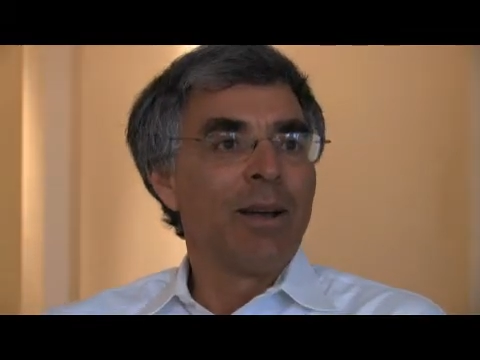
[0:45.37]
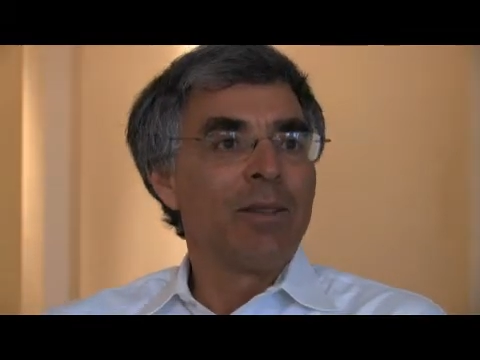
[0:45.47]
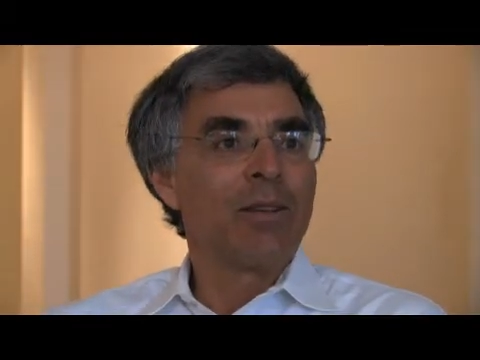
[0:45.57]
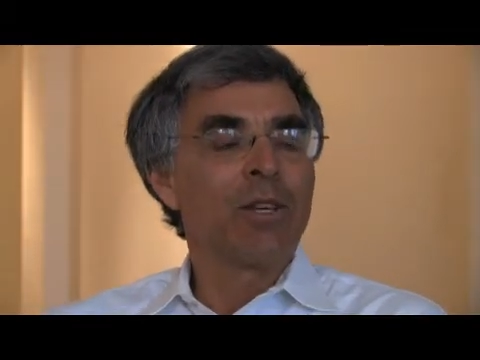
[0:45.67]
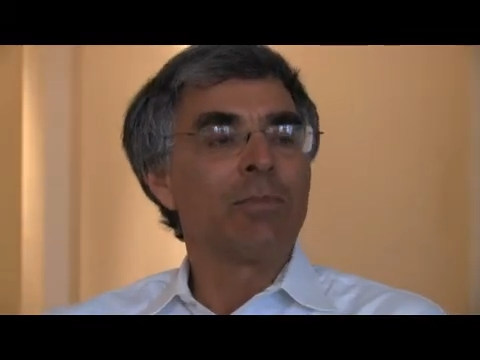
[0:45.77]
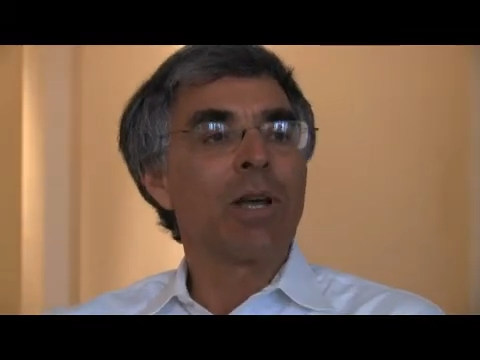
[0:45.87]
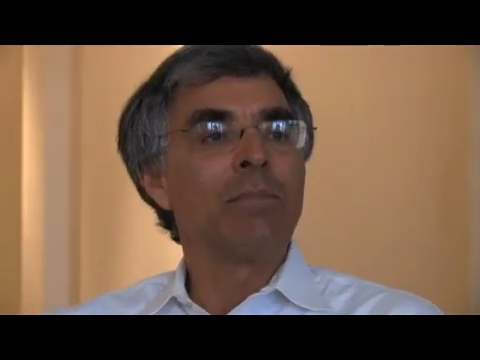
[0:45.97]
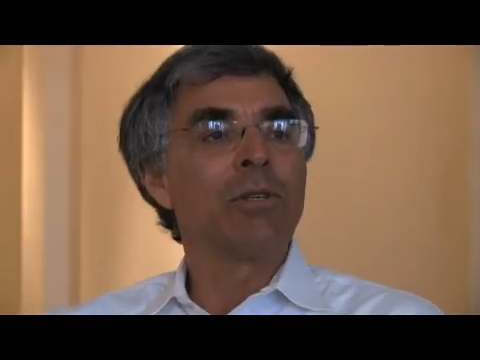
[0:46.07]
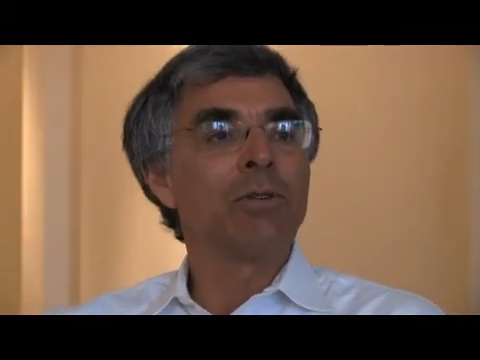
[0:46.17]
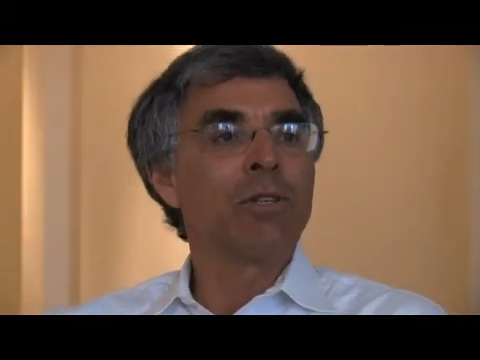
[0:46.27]
They
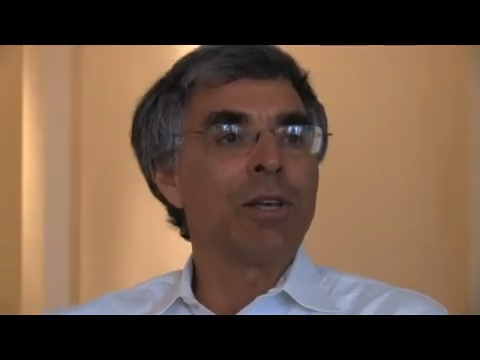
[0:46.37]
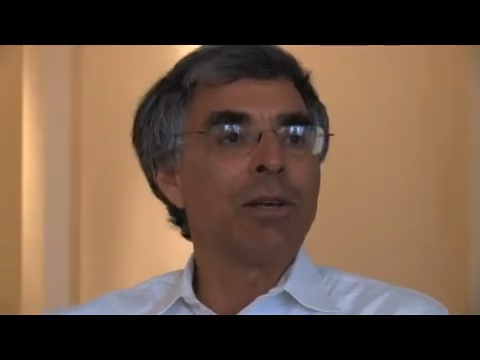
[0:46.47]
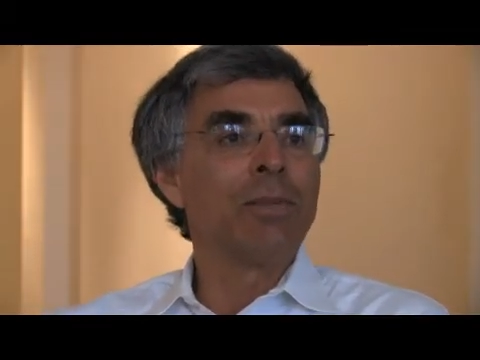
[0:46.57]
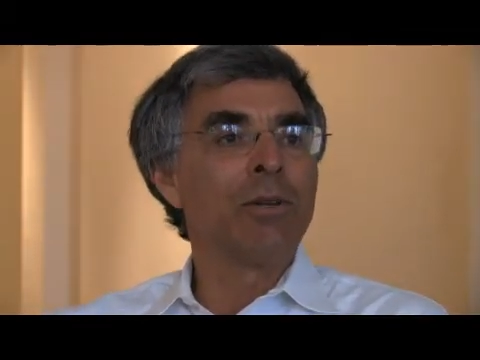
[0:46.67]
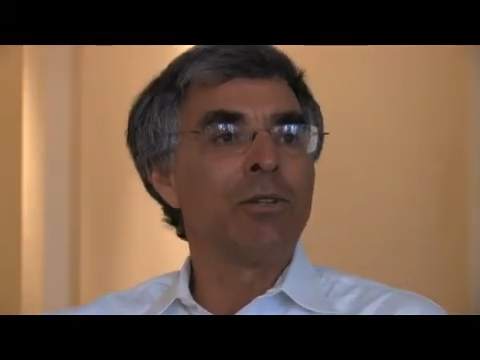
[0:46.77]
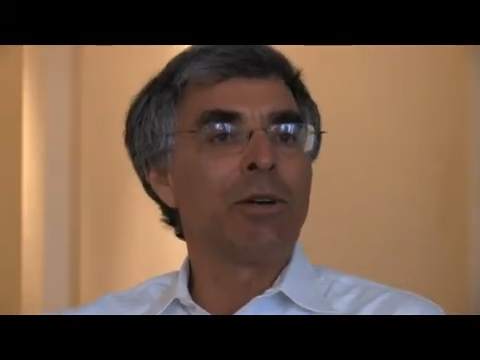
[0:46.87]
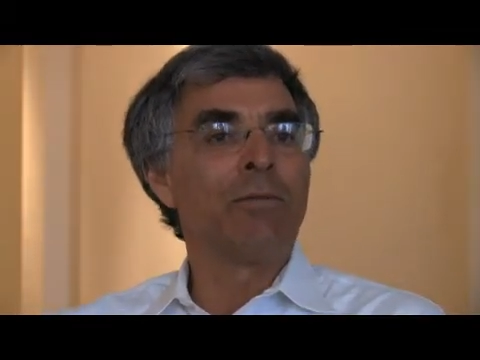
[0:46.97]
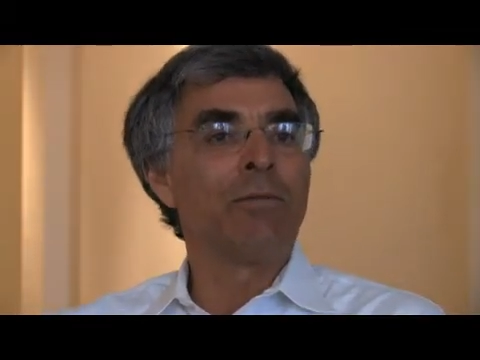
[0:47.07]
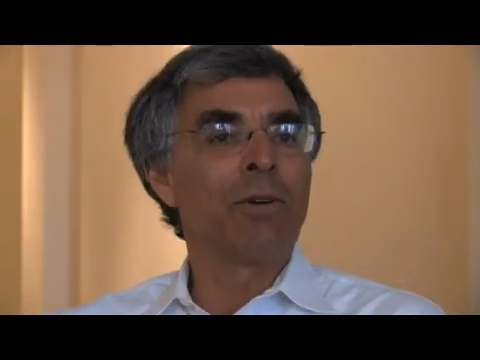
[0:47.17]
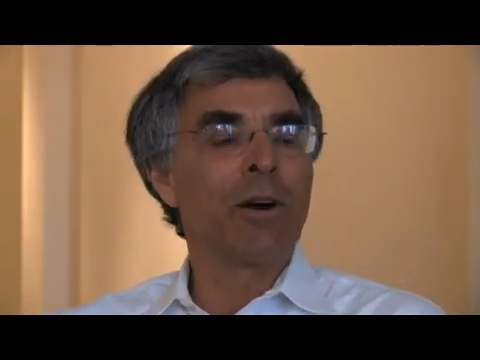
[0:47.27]
sometimes use the image
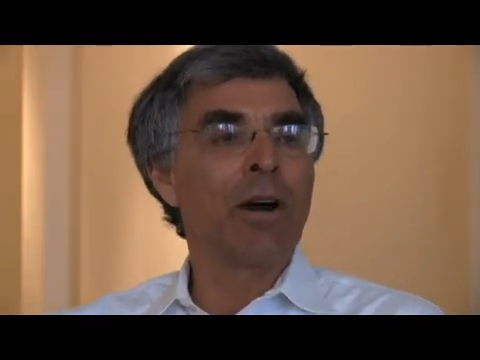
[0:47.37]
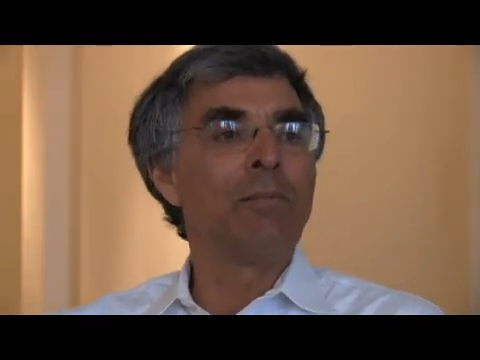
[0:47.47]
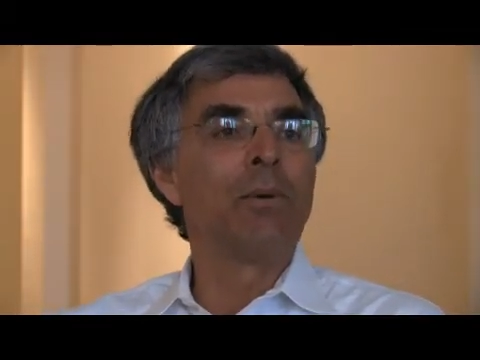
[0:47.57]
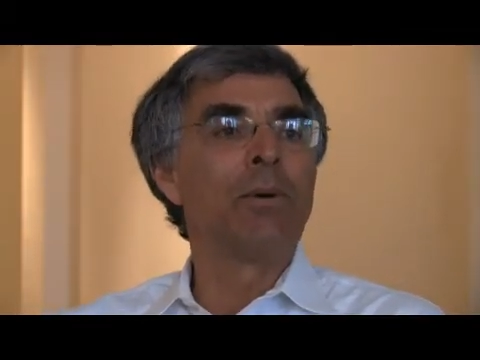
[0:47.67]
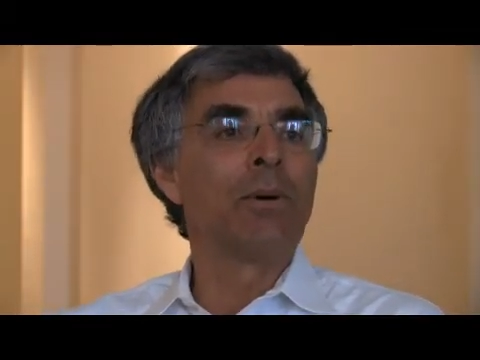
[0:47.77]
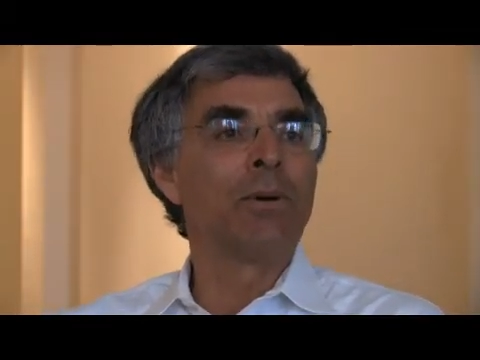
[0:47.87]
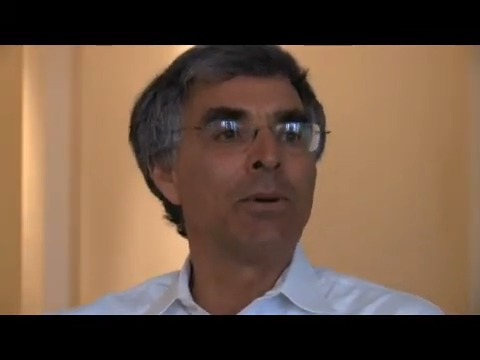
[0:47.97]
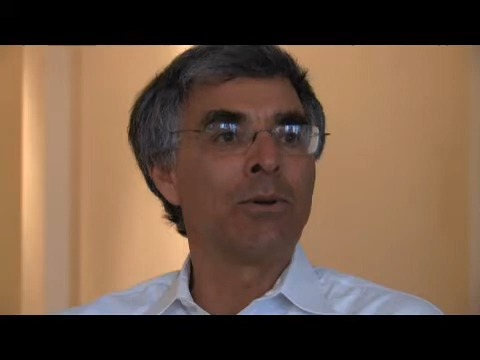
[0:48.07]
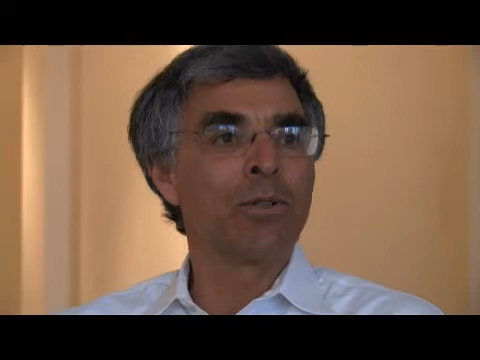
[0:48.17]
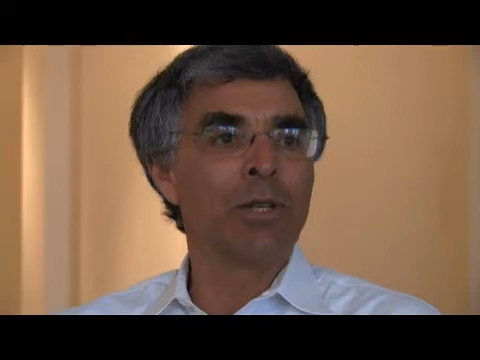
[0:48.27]
of chamor
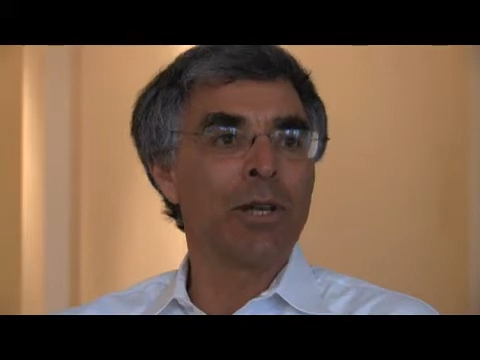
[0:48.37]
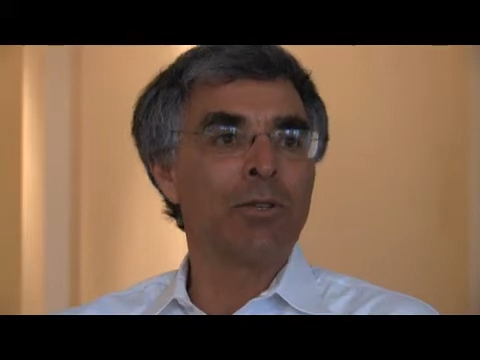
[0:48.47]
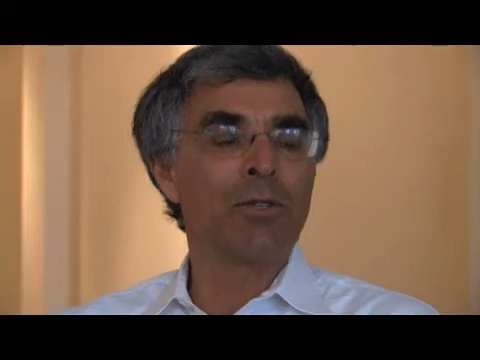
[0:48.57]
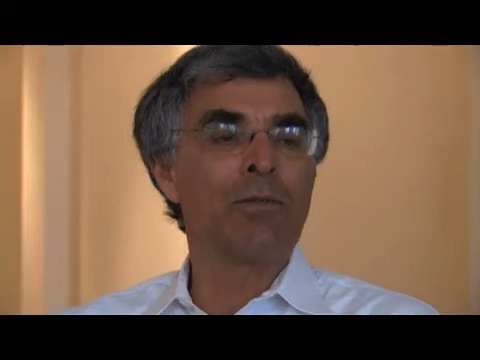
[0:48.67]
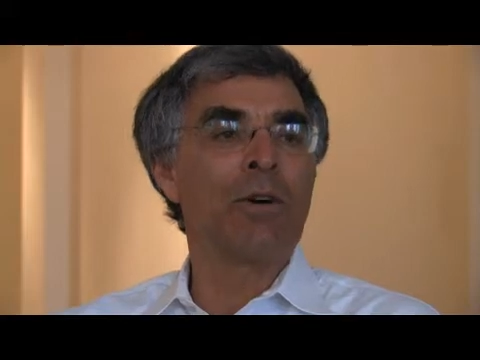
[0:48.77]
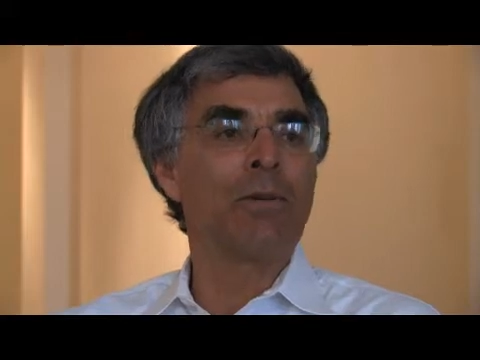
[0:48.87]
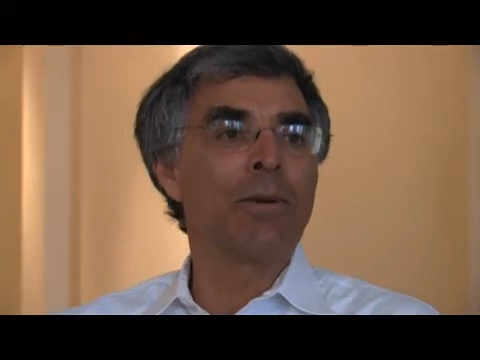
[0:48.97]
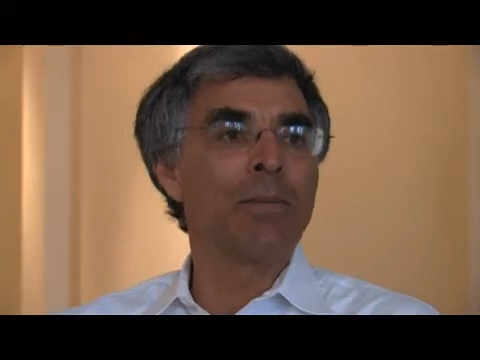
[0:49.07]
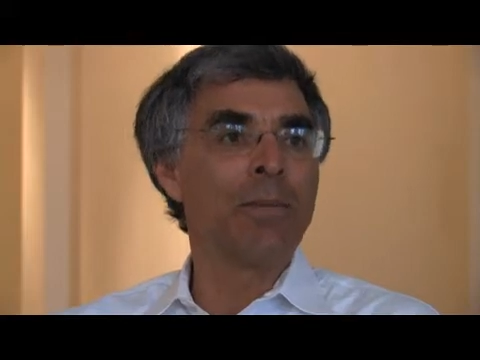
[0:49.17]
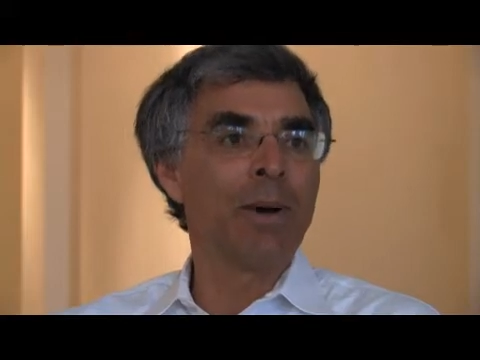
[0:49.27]
noseh
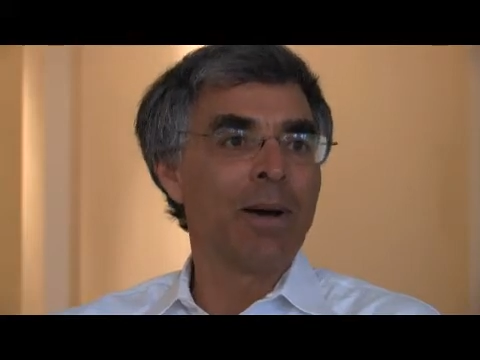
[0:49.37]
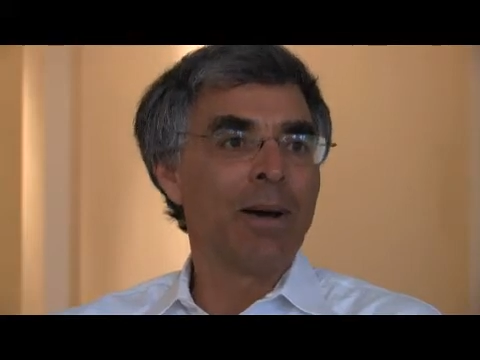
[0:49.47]
sfarim,